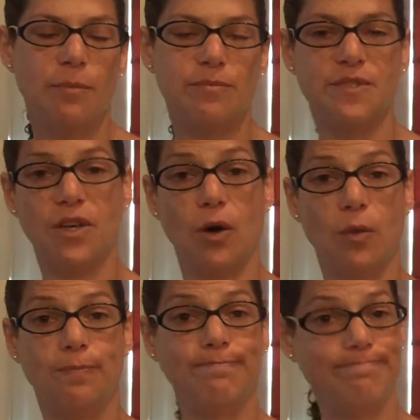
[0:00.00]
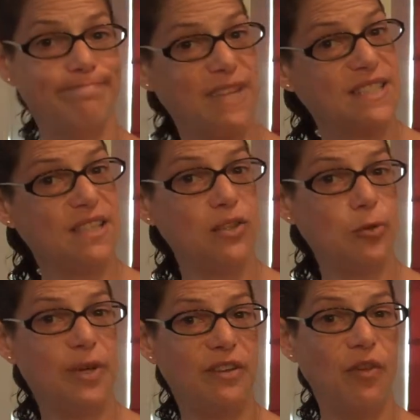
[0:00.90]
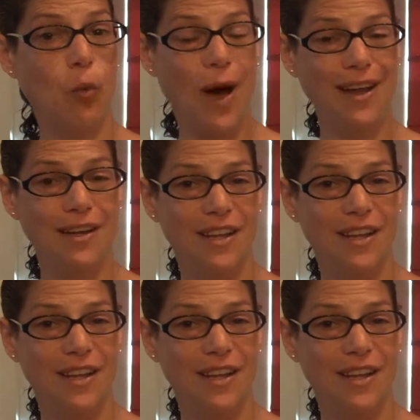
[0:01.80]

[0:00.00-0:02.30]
So that's a little bit of the what.